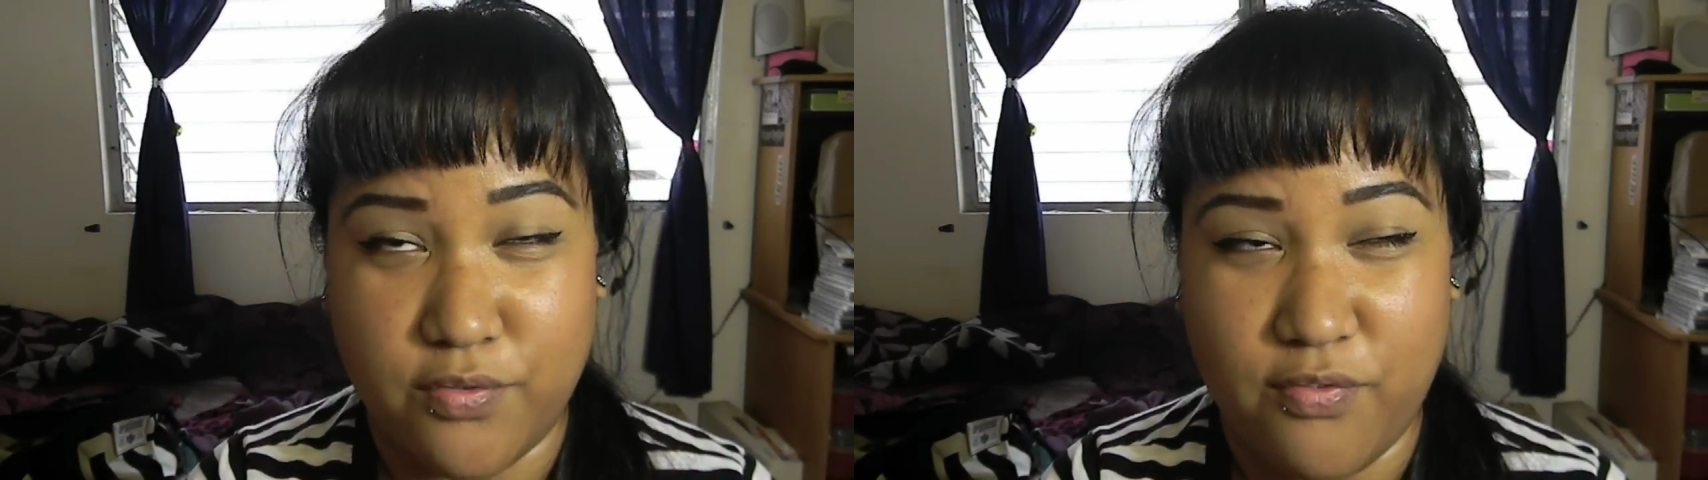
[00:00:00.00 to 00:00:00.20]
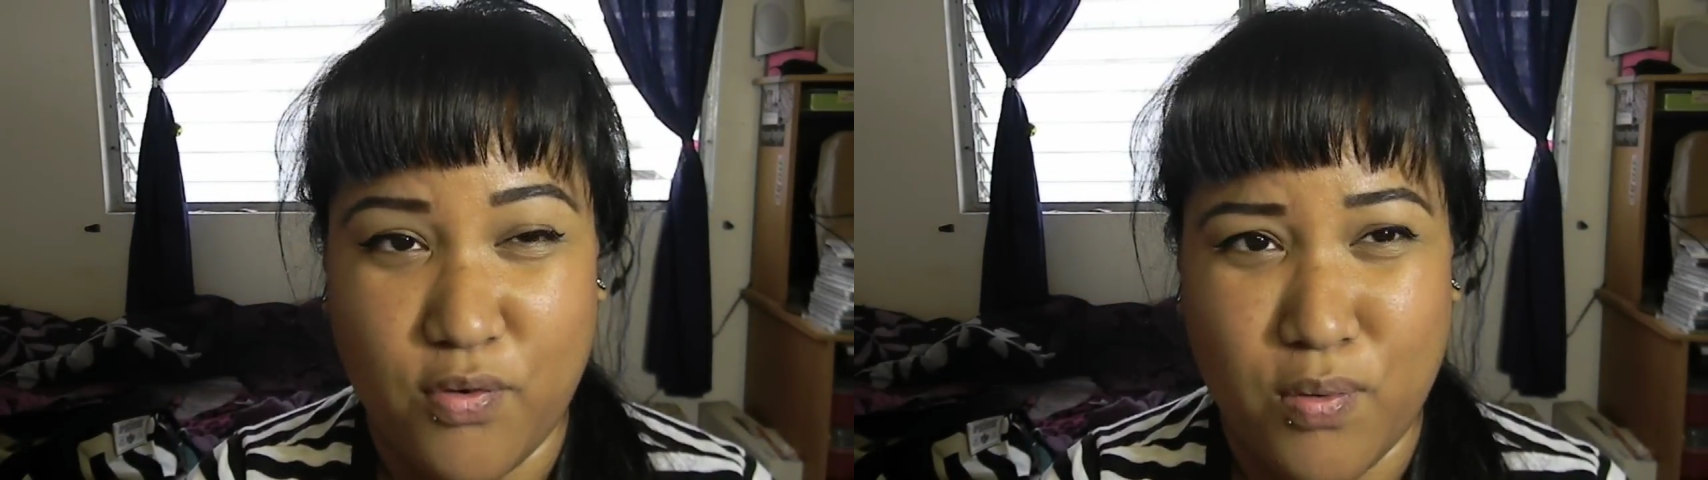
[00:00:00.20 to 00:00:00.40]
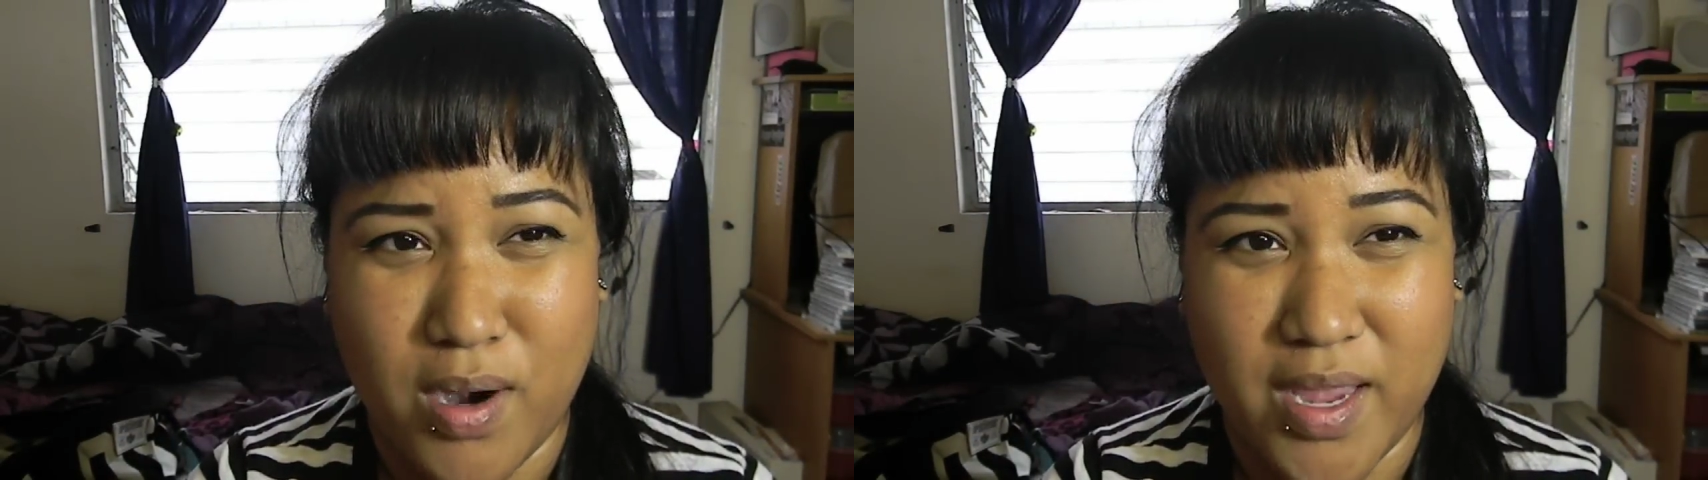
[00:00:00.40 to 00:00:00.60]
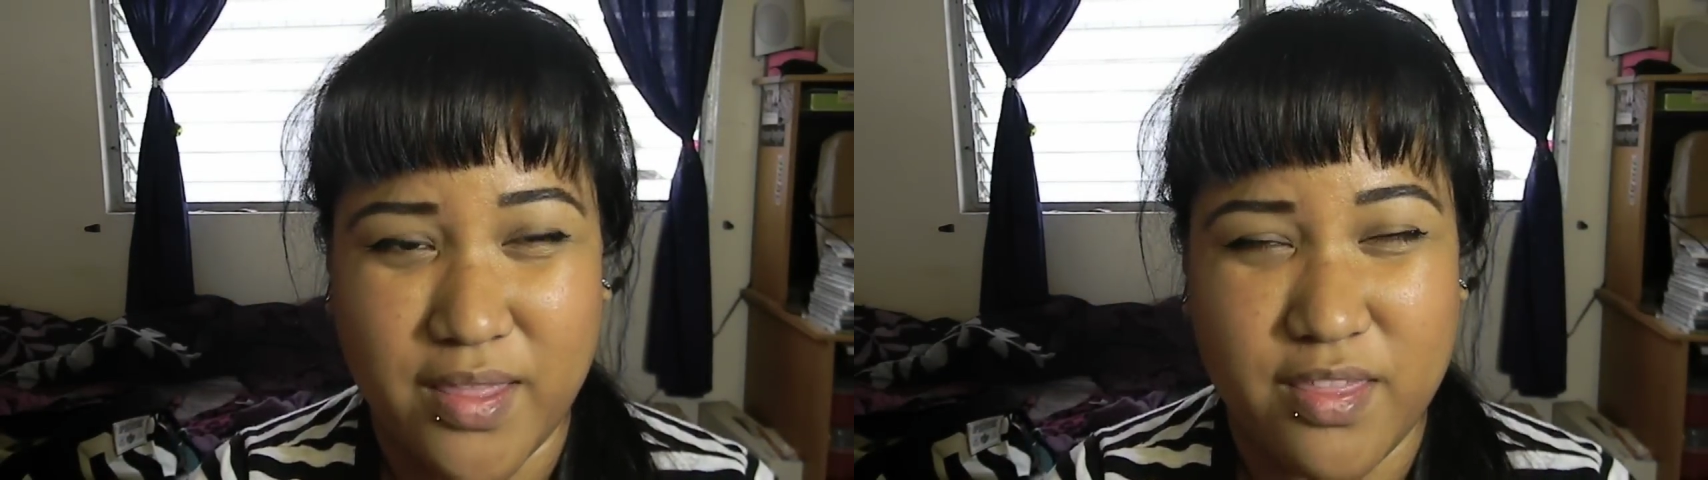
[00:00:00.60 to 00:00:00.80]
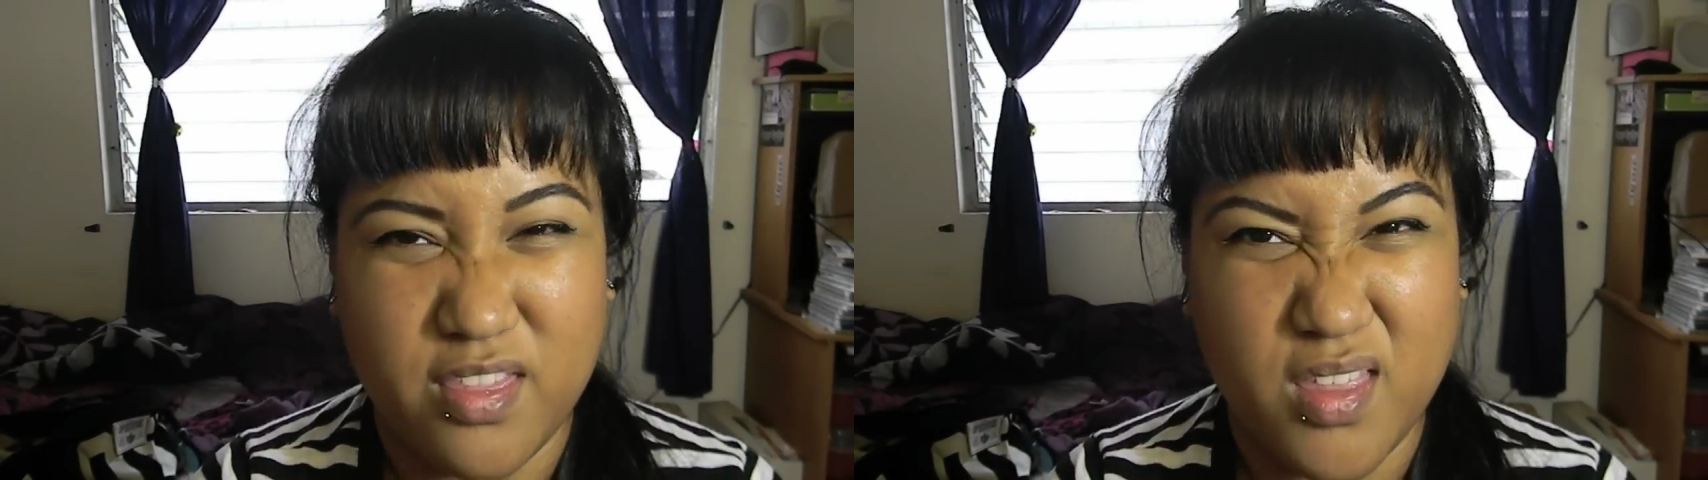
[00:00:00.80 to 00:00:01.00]
for, I
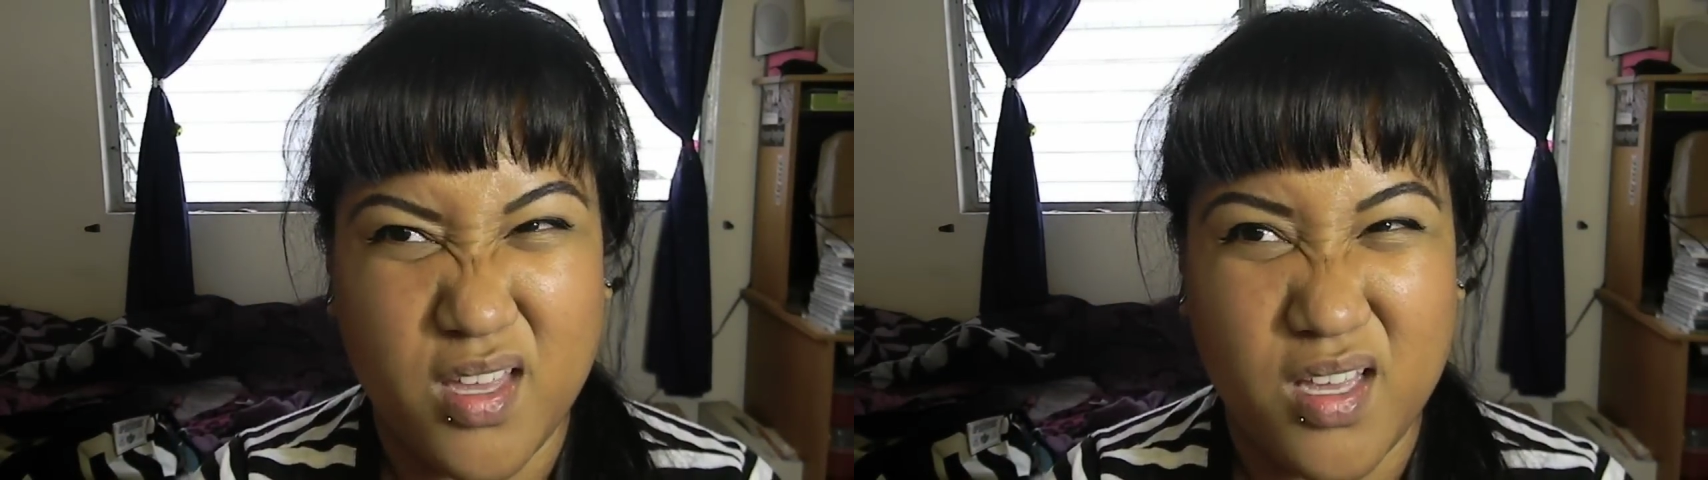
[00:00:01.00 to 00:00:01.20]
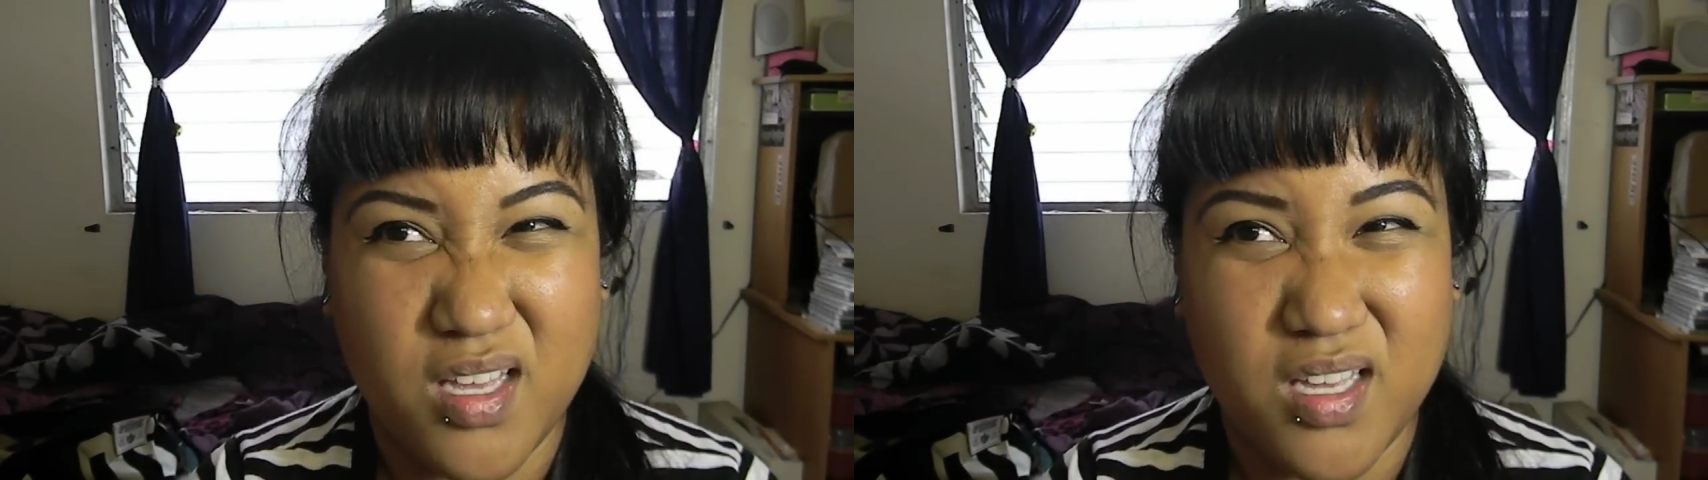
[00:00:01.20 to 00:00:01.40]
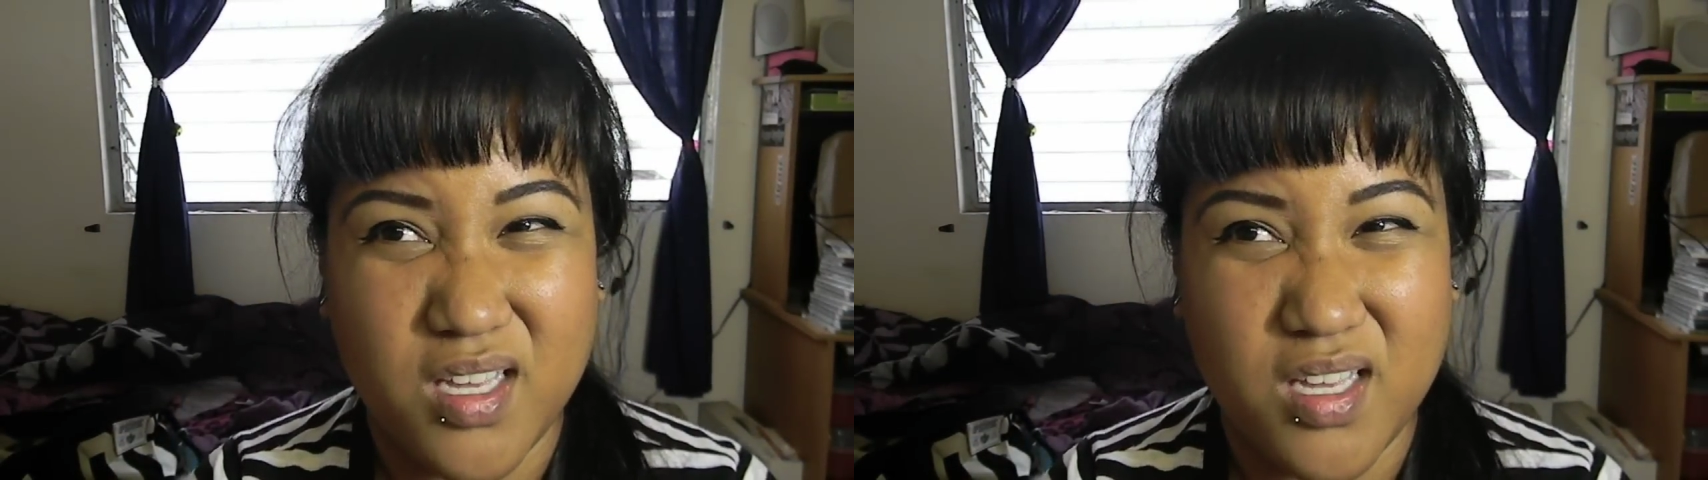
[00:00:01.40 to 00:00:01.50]
think,